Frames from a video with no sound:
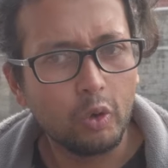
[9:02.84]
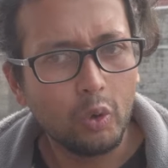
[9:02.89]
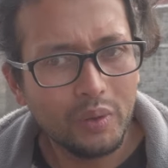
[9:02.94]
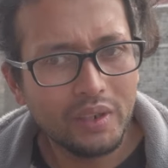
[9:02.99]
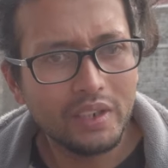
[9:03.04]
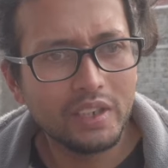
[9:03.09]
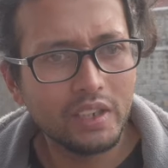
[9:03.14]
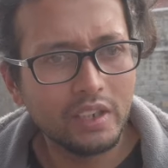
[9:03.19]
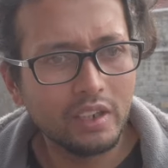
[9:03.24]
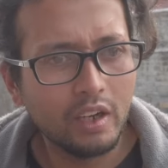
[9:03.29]

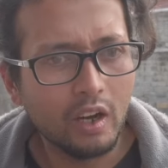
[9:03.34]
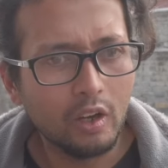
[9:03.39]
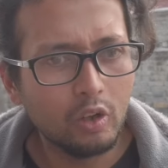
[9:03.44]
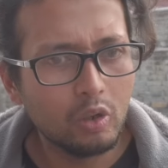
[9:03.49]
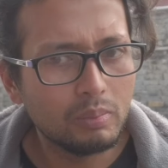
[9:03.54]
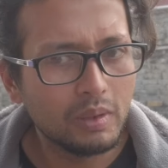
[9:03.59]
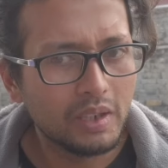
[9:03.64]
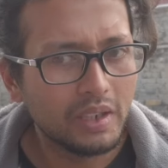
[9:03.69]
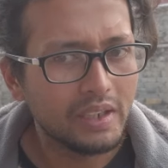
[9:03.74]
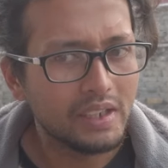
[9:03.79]
flourishing all
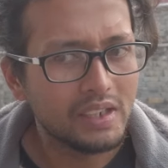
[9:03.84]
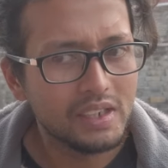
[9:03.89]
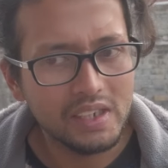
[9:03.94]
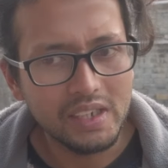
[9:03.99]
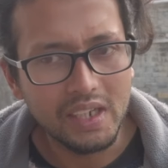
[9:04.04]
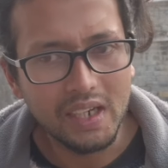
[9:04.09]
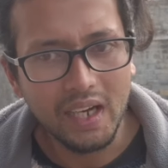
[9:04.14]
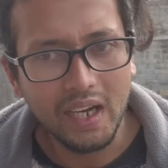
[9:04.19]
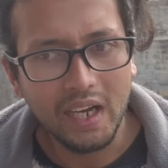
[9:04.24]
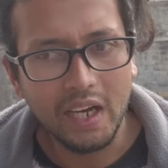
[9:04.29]
over
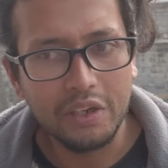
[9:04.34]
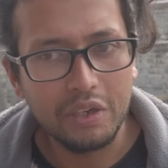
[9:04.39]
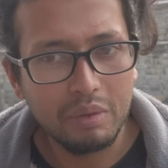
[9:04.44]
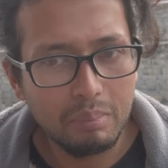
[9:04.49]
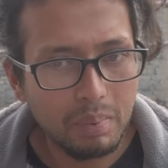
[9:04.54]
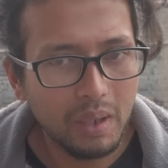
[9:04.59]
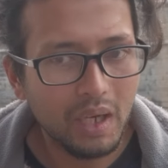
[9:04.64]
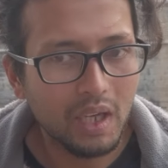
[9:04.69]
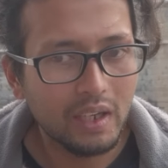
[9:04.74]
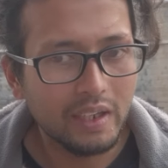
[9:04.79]
India,
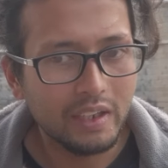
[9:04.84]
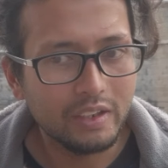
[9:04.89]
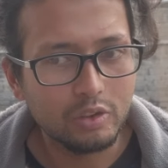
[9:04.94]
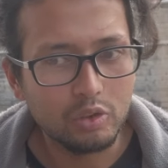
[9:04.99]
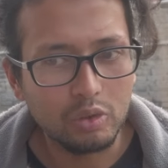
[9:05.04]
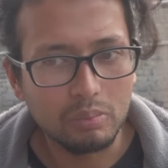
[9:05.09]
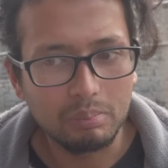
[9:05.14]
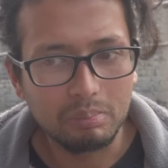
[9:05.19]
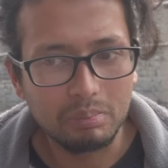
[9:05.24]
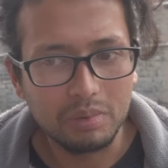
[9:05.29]
Nepal and
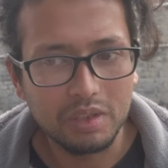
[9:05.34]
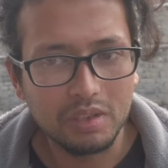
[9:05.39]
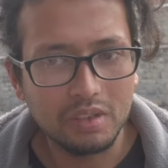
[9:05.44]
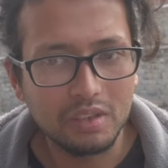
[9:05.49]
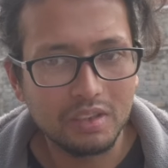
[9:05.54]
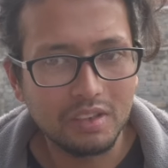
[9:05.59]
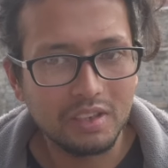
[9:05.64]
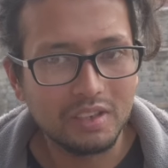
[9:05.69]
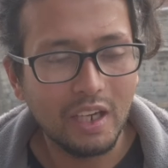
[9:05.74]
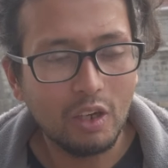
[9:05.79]
some
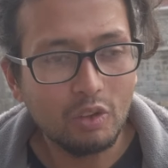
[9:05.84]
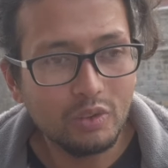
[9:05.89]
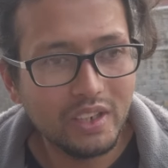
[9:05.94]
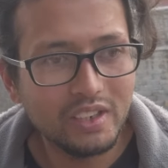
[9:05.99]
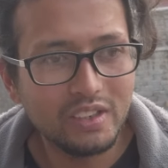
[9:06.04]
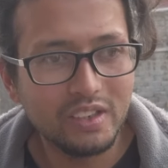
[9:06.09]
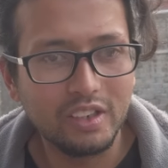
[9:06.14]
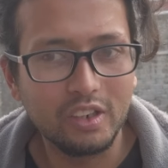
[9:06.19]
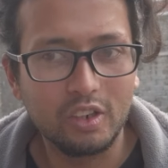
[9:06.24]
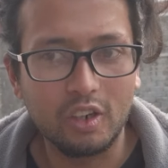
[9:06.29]
South
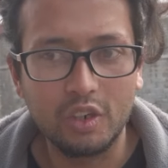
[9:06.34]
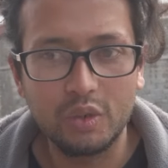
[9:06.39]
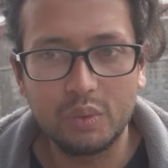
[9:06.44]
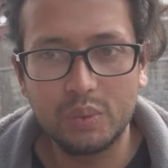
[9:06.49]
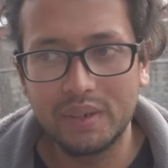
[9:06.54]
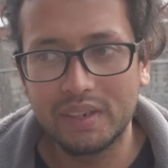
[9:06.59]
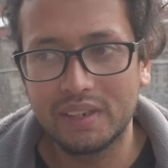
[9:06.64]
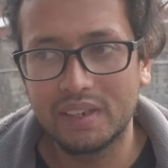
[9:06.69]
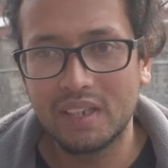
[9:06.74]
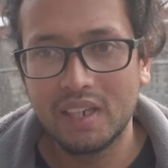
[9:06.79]
Asian
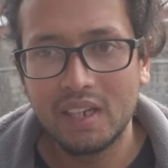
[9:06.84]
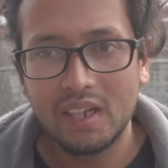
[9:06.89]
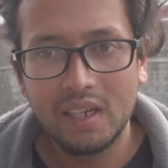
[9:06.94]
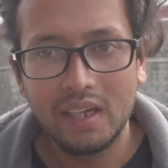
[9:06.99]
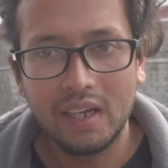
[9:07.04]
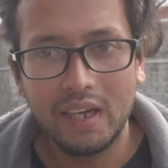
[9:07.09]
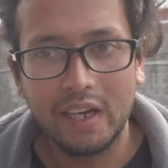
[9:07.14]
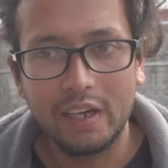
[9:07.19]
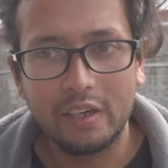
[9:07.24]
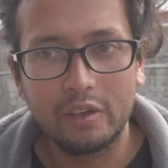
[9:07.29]
countries,
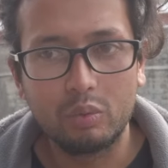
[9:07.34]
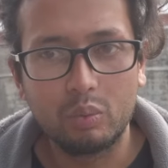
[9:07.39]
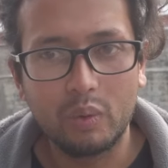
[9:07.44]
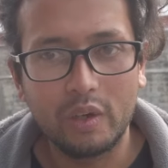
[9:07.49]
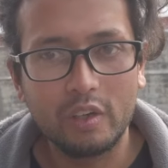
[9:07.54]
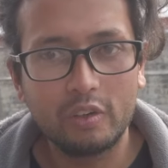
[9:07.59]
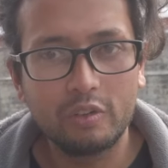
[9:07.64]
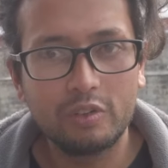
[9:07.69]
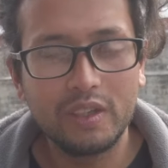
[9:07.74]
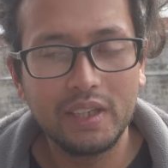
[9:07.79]
and
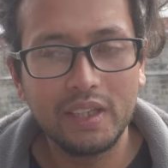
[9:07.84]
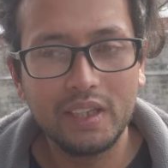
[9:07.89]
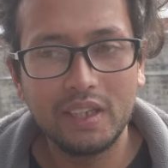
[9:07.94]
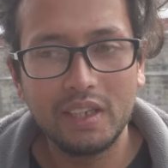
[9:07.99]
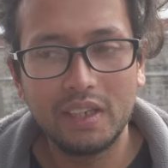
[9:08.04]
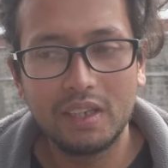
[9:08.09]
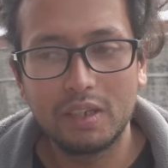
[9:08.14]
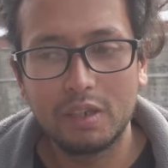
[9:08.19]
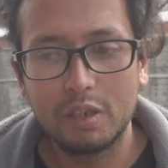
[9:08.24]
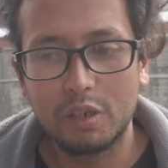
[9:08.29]
one of the
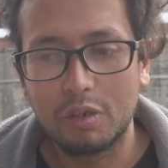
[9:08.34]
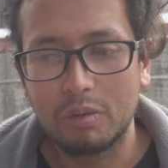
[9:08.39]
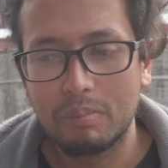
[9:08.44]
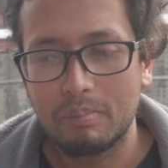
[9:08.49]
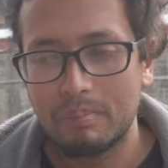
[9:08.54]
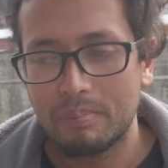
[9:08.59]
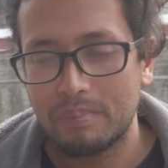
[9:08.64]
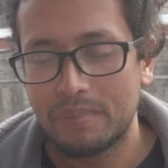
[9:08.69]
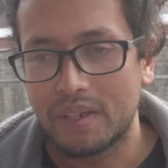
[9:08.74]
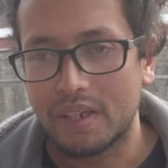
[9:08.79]

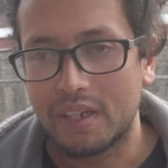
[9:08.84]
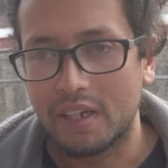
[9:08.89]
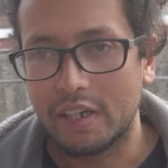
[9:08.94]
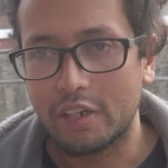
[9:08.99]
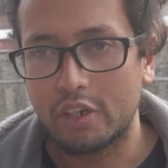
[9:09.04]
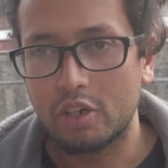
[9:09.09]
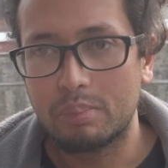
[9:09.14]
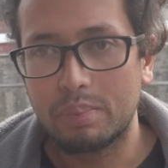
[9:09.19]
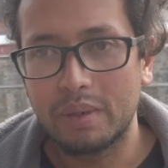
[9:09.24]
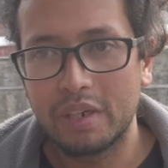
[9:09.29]
uh,
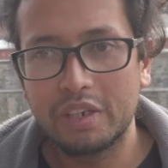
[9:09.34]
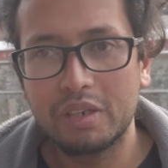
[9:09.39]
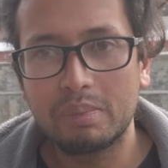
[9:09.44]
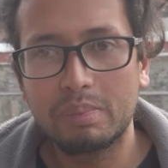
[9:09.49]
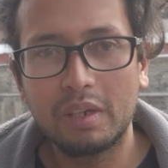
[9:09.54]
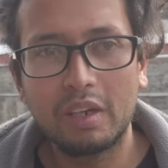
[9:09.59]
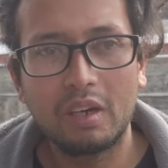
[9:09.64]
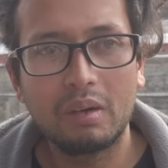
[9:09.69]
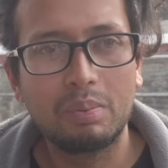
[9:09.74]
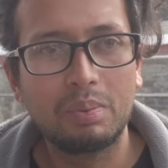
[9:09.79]
you know
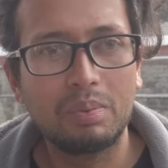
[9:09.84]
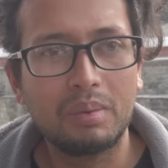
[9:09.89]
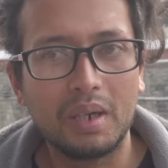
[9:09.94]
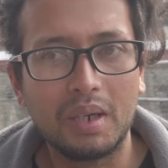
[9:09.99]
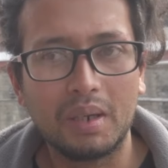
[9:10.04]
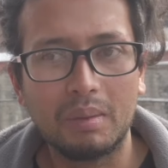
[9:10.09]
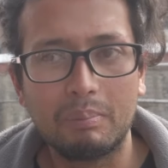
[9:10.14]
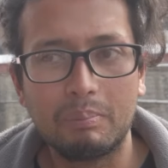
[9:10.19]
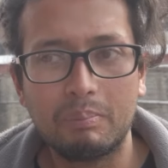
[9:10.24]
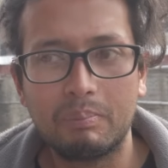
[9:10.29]
principle of
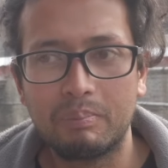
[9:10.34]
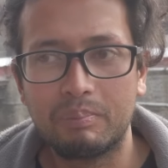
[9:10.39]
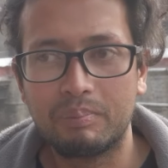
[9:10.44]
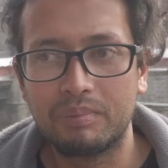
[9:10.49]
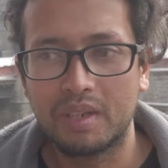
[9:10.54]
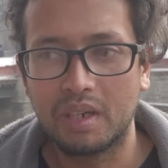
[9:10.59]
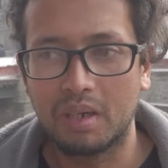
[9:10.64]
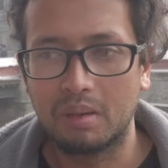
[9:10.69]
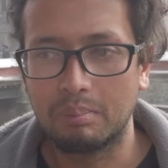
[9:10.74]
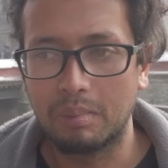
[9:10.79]
uh,
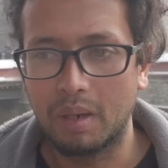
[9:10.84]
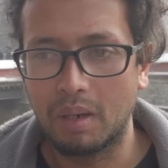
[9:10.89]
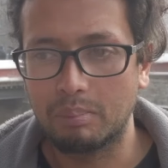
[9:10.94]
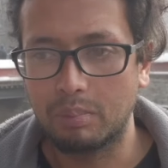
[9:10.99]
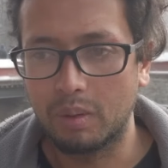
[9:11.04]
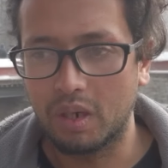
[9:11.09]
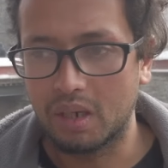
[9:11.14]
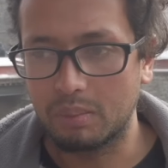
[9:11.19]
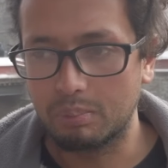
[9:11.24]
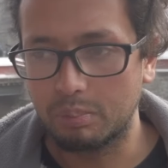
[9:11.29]
a,
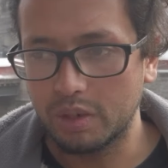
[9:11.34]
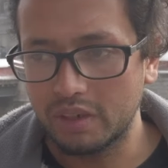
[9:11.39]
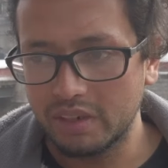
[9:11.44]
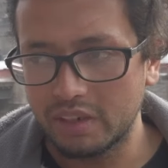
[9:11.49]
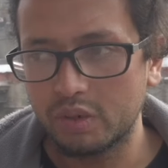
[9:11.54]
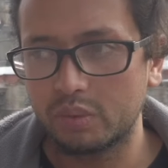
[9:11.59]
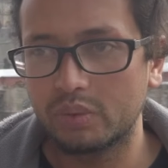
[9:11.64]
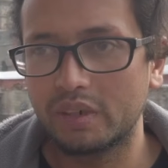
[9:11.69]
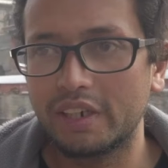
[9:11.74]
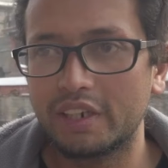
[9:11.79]
a
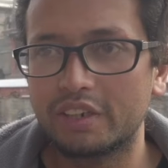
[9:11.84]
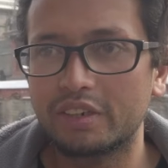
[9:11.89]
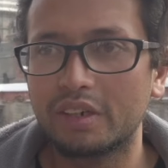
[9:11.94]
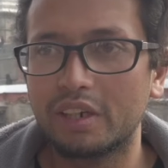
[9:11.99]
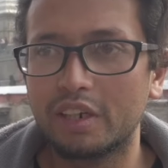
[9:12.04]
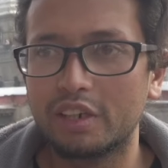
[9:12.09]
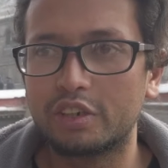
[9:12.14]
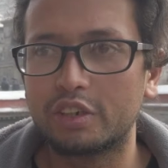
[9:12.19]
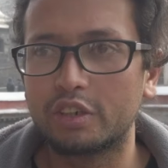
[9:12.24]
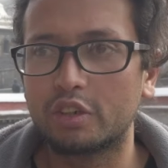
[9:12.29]
Buddhist
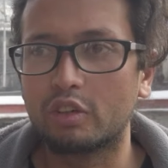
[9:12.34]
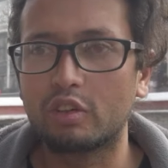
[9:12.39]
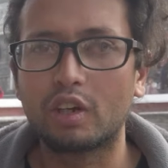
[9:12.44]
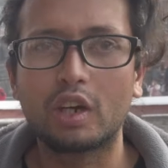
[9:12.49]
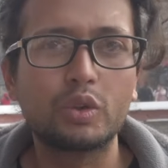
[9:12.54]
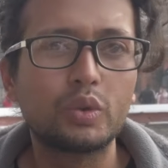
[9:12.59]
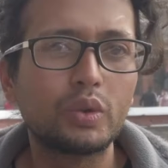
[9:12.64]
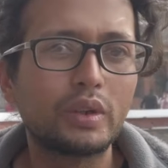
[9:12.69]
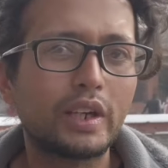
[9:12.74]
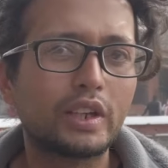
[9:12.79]
religion is, you know,
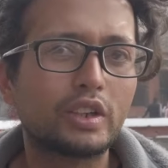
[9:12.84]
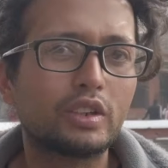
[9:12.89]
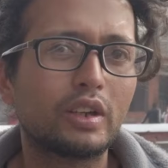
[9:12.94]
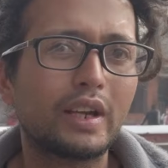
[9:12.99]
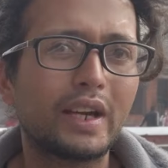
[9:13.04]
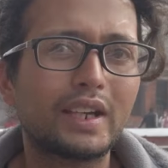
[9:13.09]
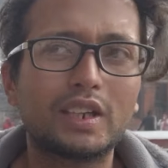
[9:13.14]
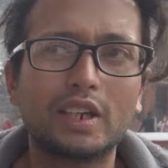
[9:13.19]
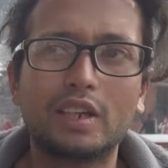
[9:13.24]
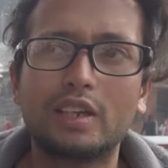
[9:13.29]
not to get
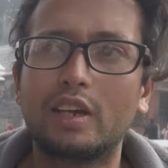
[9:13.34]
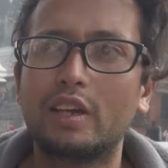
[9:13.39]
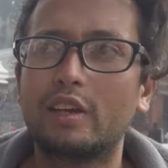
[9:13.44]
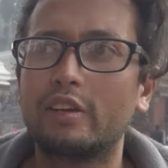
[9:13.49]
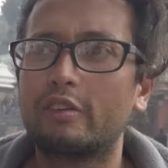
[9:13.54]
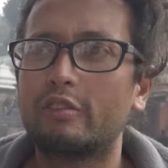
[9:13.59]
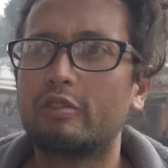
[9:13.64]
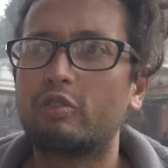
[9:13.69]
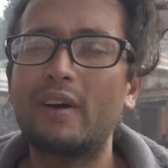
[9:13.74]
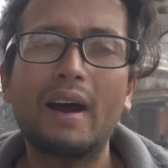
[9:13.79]
connected
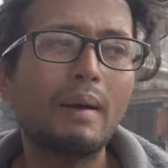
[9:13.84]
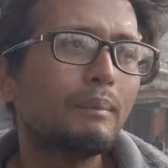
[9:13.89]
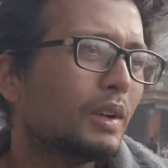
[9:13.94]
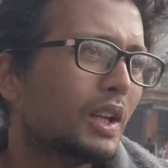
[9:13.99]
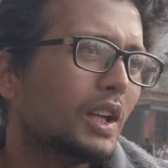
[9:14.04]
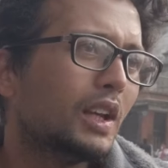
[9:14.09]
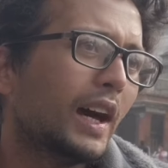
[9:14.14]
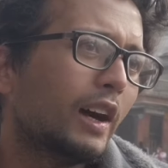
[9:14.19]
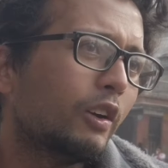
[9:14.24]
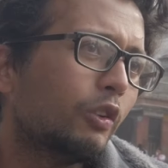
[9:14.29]
in
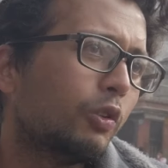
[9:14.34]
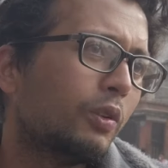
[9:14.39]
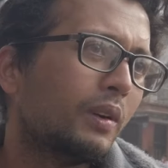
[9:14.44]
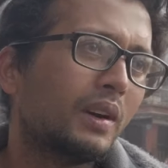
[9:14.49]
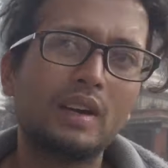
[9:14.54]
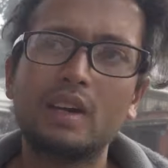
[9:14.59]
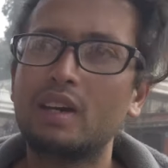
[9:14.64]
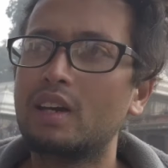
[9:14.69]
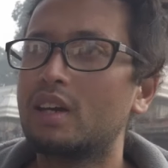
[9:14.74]
family life.